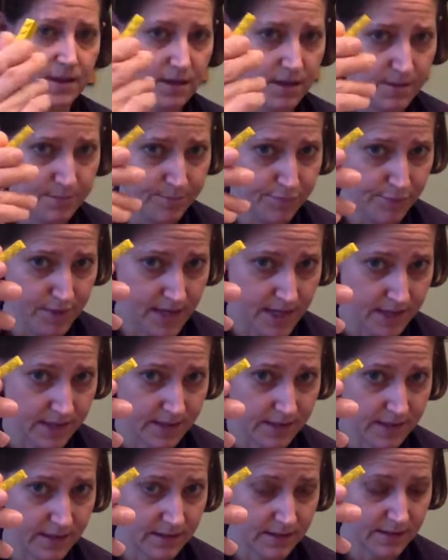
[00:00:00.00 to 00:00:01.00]
the
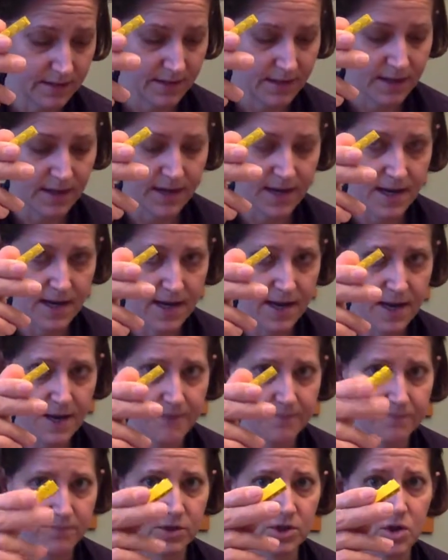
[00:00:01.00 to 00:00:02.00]
bricks,
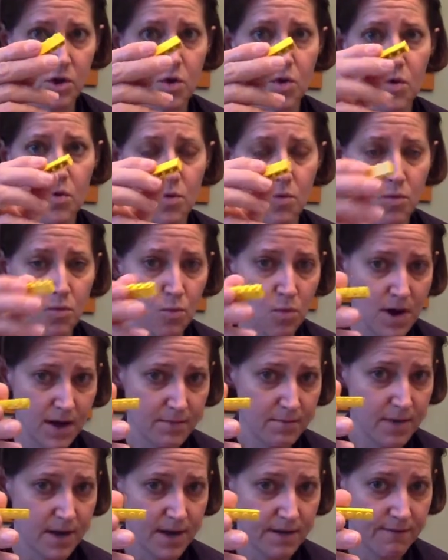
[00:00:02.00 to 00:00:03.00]
okay, so
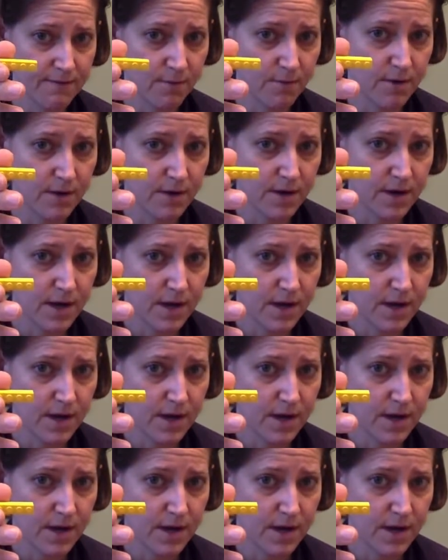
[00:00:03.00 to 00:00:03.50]
1 by 4.